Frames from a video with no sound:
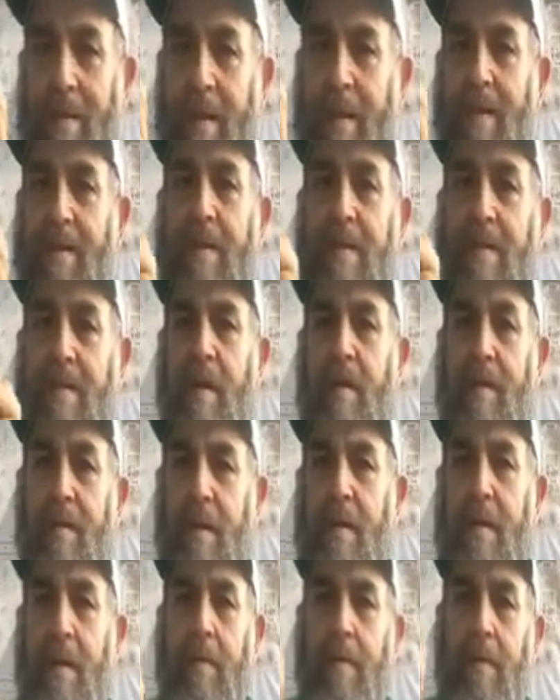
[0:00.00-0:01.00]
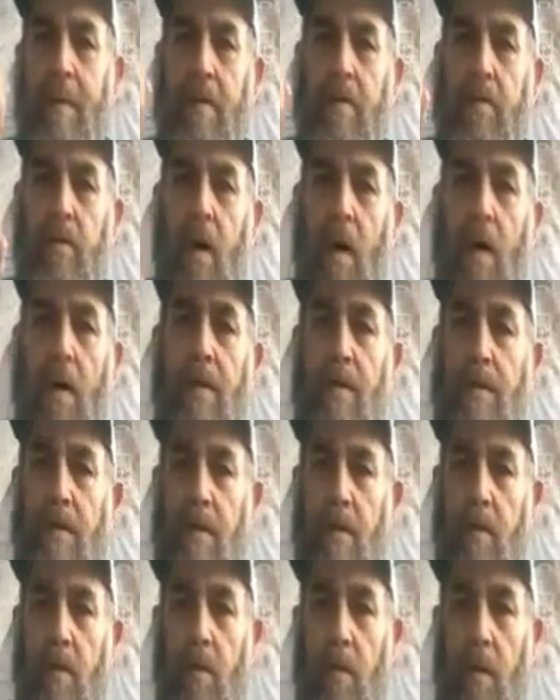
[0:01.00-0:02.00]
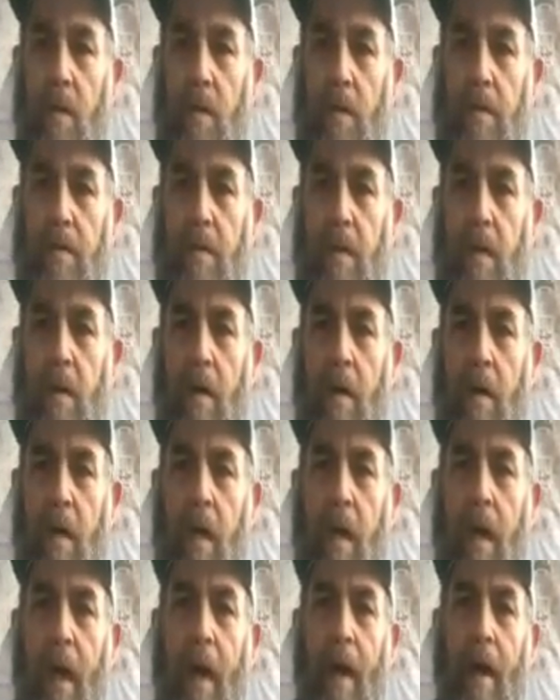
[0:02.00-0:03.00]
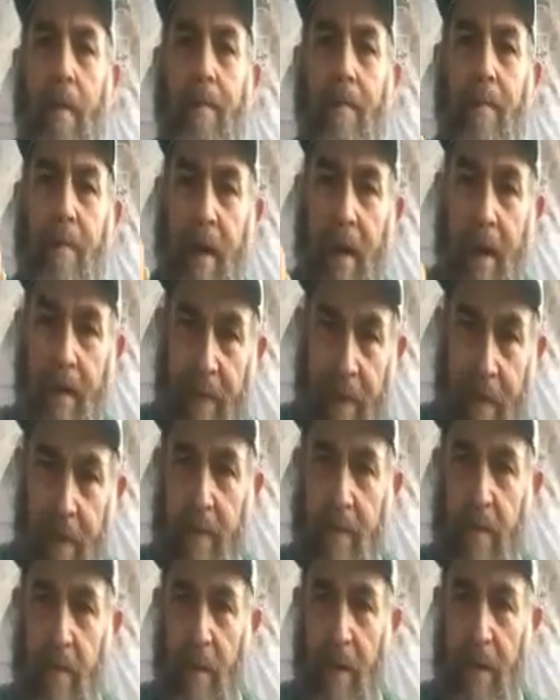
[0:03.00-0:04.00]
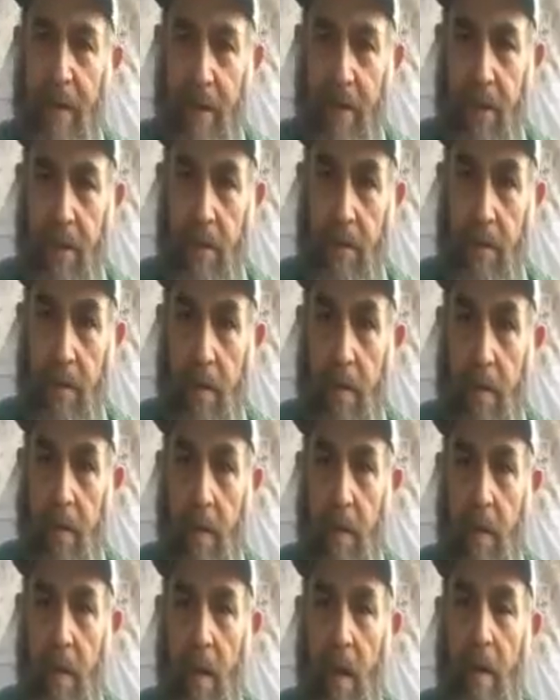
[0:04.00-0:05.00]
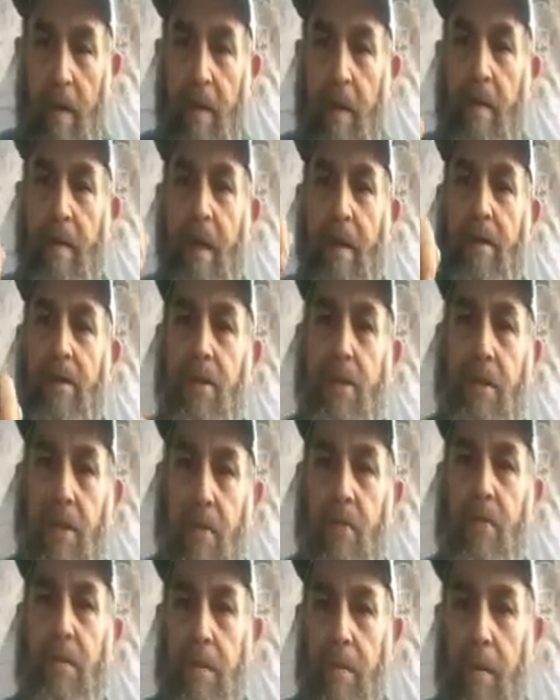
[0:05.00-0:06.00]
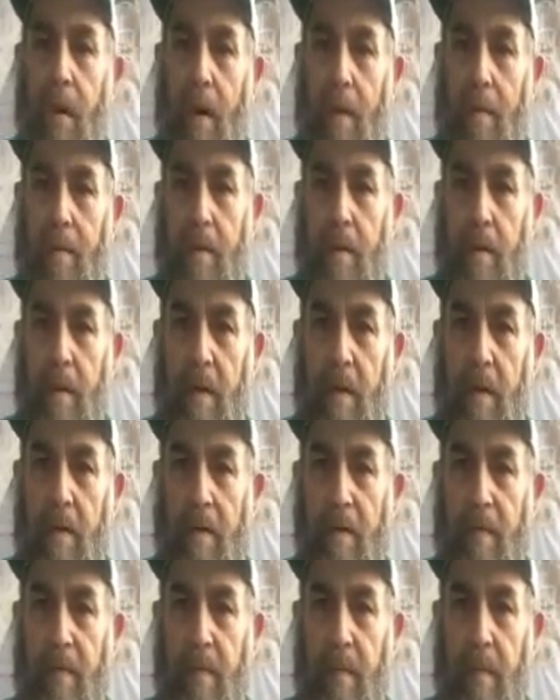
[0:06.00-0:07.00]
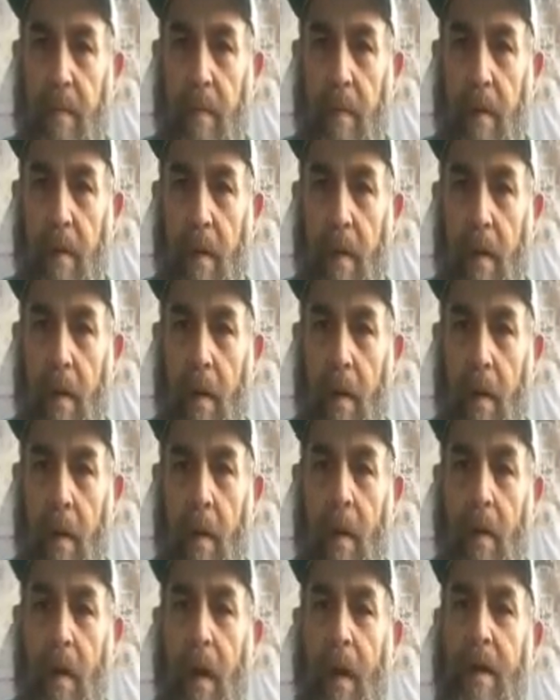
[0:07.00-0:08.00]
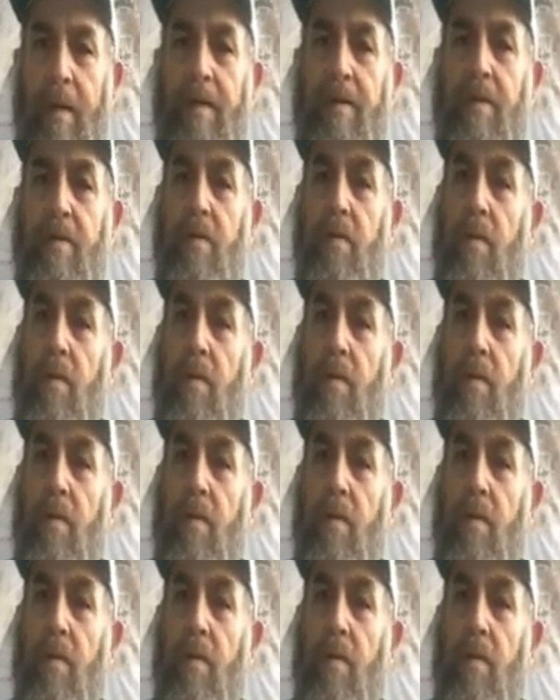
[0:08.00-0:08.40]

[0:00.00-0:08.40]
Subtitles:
that this is something that belongs in the world, and I'm giving it to my children, that they should use it properly. And